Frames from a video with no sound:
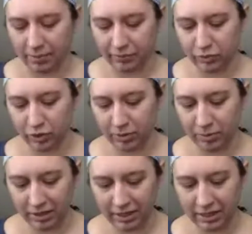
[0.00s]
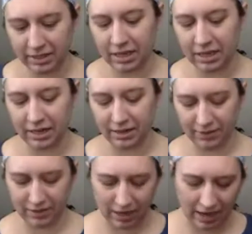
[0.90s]
Dream Clean is it's
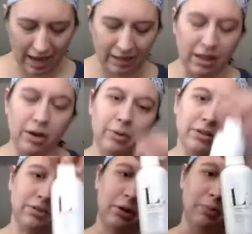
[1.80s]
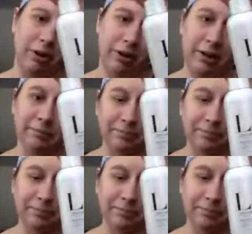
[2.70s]
got aloe and soapberry,